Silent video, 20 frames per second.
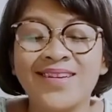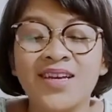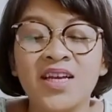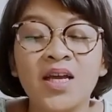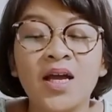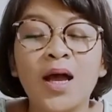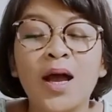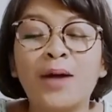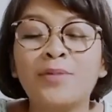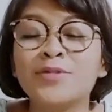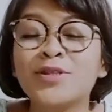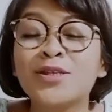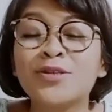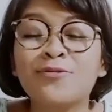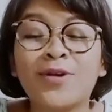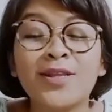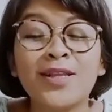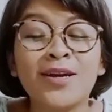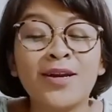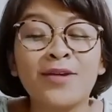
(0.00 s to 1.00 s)
I'm just
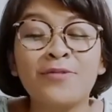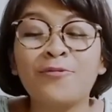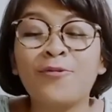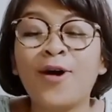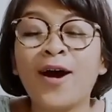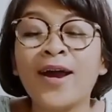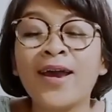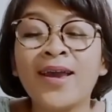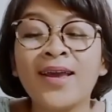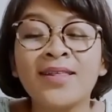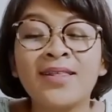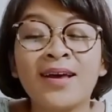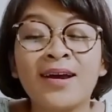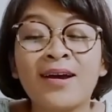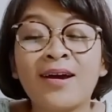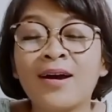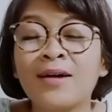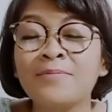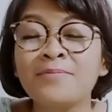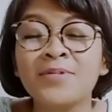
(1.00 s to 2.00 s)
wondering why the
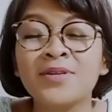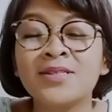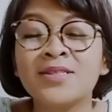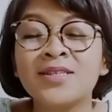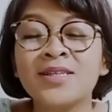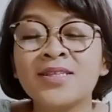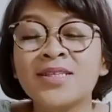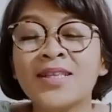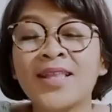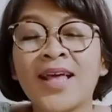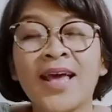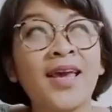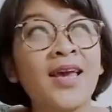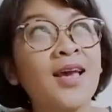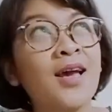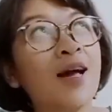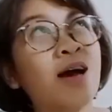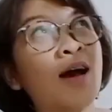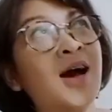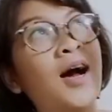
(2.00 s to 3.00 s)
cup is just like,
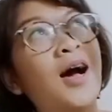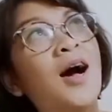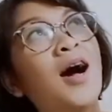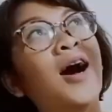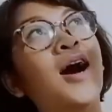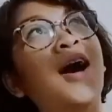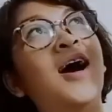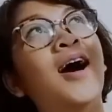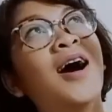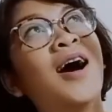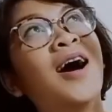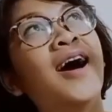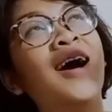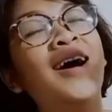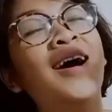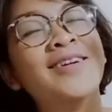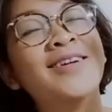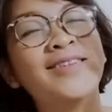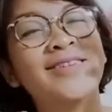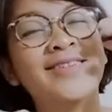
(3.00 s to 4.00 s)

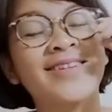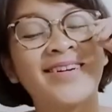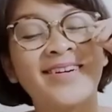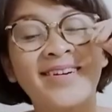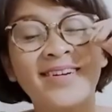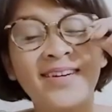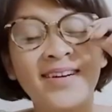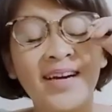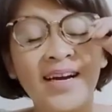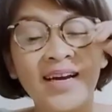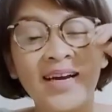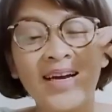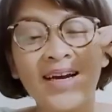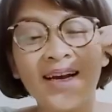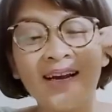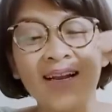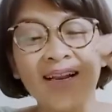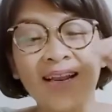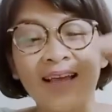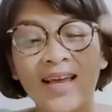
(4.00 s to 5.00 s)
you know,
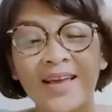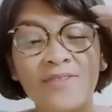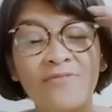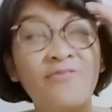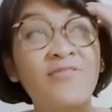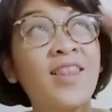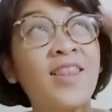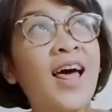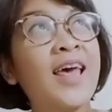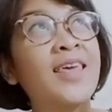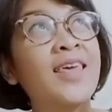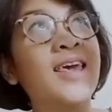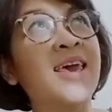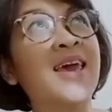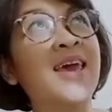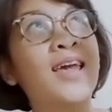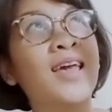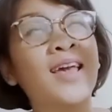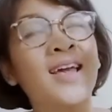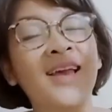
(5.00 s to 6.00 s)
like
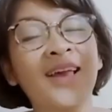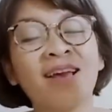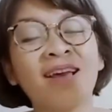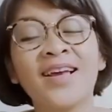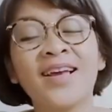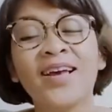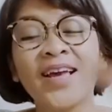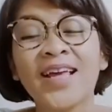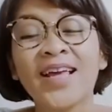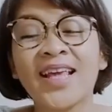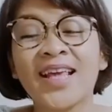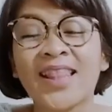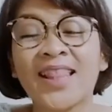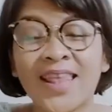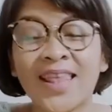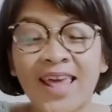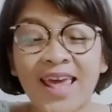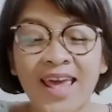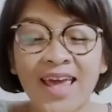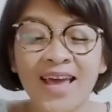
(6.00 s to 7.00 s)
flying in the
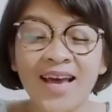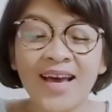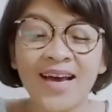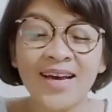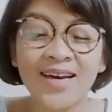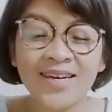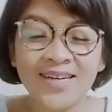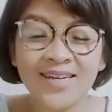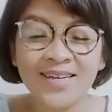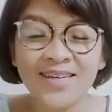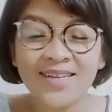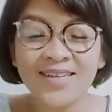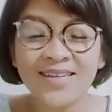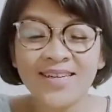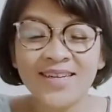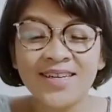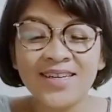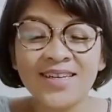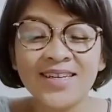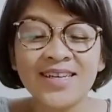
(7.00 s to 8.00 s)
air.
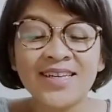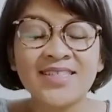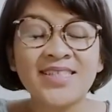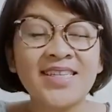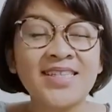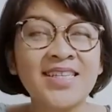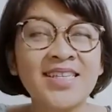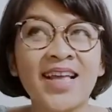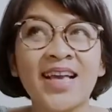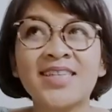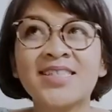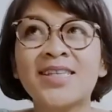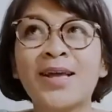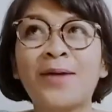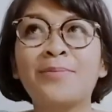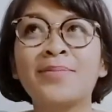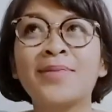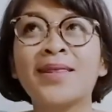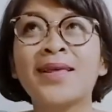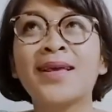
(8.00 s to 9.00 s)
It's just like
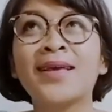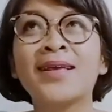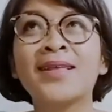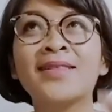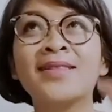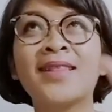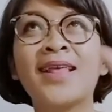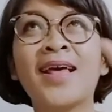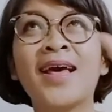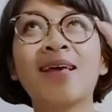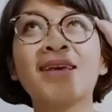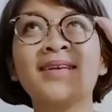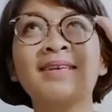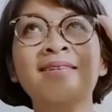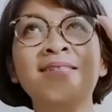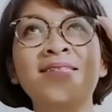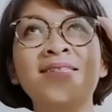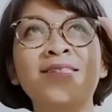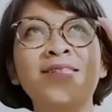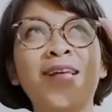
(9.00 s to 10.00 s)
something that is
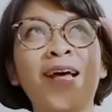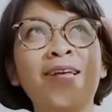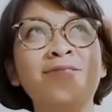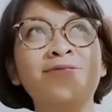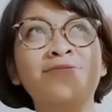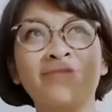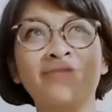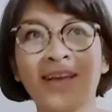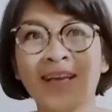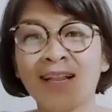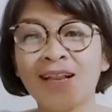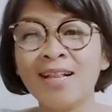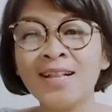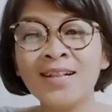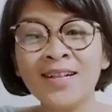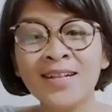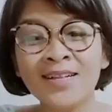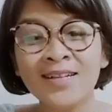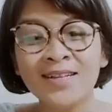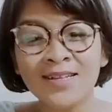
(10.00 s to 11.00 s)
not real,
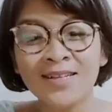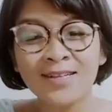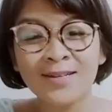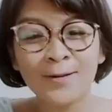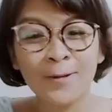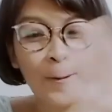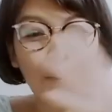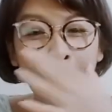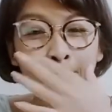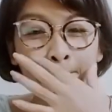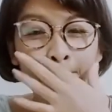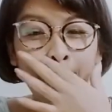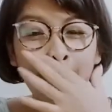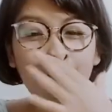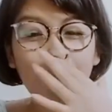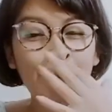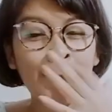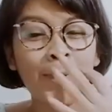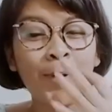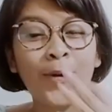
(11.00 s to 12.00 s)

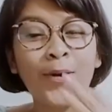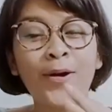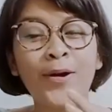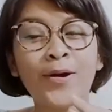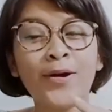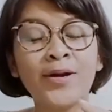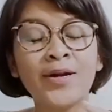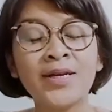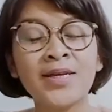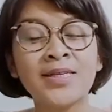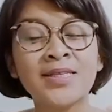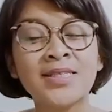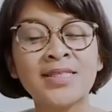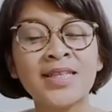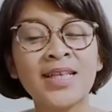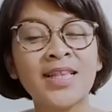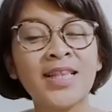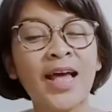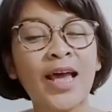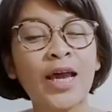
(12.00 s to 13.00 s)
or is still
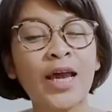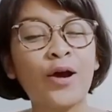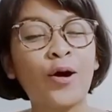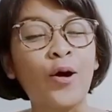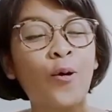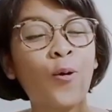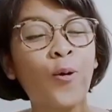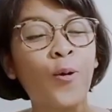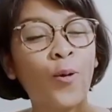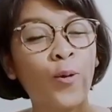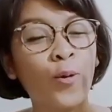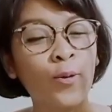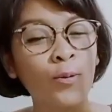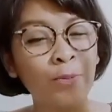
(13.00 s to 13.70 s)
like a hope.